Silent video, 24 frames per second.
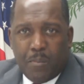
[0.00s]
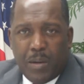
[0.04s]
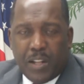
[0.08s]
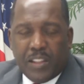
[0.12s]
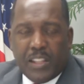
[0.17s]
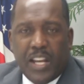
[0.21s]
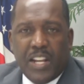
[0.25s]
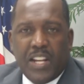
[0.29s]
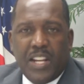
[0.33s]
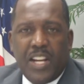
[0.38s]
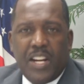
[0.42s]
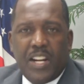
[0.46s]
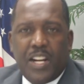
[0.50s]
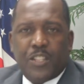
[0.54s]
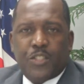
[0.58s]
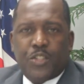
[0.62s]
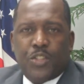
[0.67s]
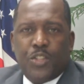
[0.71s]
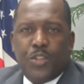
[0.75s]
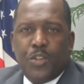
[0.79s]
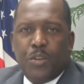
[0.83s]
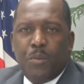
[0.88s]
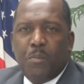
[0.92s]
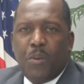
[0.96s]
But they need
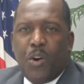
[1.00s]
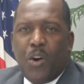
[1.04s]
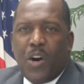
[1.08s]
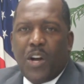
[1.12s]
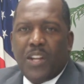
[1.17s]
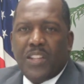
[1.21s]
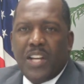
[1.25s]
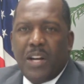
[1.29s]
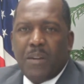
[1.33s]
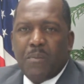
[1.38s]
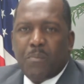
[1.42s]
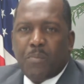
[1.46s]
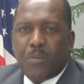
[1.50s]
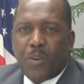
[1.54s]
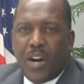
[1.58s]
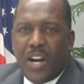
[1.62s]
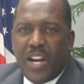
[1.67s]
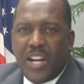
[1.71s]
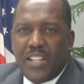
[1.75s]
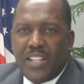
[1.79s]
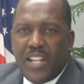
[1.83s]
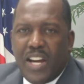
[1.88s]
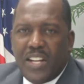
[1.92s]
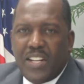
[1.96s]
us to do more than
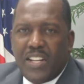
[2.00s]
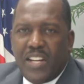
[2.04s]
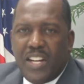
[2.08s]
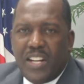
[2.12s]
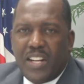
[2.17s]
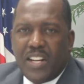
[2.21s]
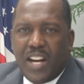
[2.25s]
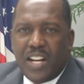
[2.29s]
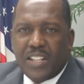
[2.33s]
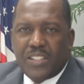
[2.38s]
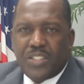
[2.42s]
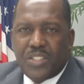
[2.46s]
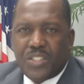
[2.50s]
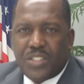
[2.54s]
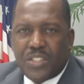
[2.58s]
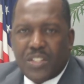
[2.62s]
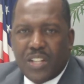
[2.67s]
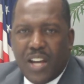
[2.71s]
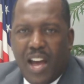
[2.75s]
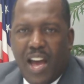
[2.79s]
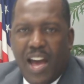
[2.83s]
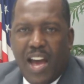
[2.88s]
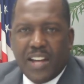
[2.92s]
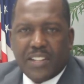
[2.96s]
pray. They need us
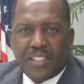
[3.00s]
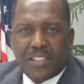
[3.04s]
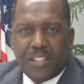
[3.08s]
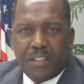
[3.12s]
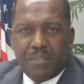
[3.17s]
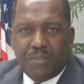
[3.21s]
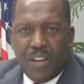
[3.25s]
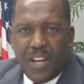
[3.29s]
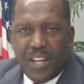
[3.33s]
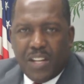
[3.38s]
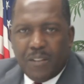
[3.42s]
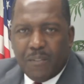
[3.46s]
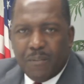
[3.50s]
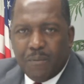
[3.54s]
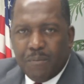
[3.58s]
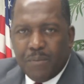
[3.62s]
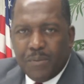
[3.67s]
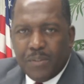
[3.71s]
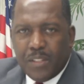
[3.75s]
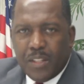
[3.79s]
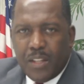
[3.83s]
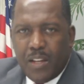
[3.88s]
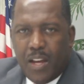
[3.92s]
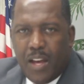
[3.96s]
to activate.
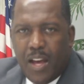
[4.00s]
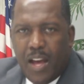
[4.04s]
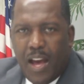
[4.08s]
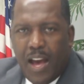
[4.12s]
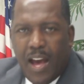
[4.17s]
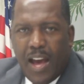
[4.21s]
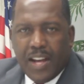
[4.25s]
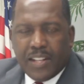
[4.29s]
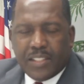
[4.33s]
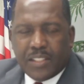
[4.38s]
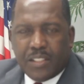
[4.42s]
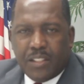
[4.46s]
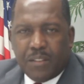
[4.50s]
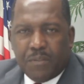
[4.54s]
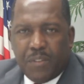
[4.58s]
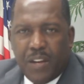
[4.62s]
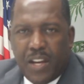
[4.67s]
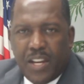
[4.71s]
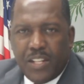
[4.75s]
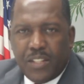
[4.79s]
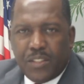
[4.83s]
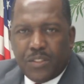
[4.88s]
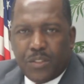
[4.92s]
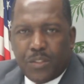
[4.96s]

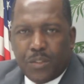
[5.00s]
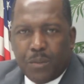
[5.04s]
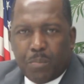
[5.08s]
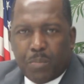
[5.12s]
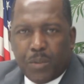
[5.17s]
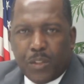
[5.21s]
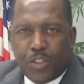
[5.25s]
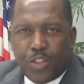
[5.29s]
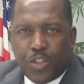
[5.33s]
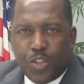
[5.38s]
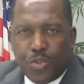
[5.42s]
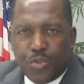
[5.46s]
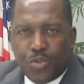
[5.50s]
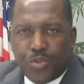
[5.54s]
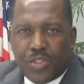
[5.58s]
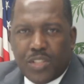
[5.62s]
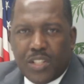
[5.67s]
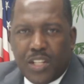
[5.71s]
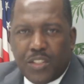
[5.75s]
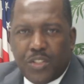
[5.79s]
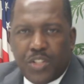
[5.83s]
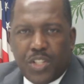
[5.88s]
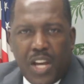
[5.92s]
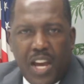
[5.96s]
Activate to
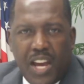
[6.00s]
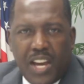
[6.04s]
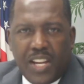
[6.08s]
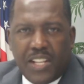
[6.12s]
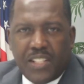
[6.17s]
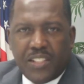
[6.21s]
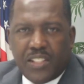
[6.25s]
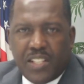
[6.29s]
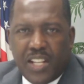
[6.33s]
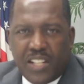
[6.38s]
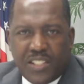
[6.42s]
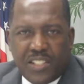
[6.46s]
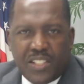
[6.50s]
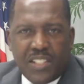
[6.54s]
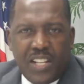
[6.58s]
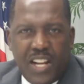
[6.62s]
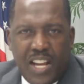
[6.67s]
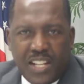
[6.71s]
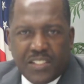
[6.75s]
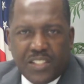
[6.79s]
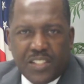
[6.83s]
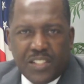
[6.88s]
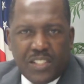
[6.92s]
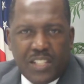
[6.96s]
produce the change that's
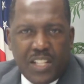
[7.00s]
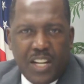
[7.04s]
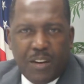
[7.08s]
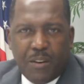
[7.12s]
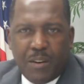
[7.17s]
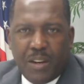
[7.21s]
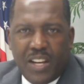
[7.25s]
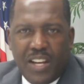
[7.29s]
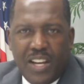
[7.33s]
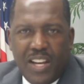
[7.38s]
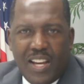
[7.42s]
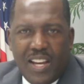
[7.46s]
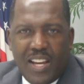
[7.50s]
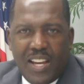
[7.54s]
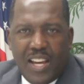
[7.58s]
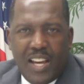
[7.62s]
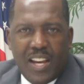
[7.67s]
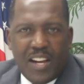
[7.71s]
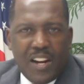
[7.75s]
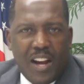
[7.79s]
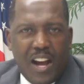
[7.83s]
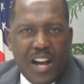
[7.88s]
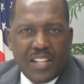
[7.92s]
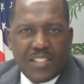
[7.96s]
necessary
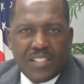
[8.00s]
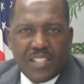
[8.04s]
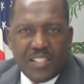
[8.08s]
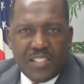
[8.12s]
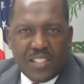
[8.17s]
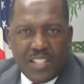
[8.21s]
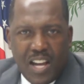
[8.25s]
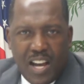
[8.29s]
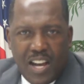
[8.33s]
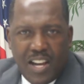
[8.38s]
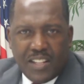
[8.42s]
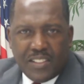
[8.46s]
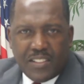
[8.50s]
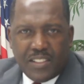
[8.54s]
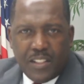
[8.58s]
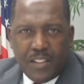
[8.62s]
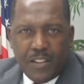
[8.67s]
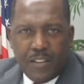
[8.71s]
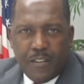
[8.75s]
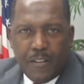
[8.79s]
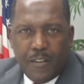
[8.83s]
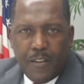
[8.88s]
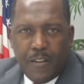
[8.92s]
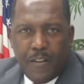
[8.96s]
in our
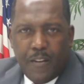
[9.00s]
society.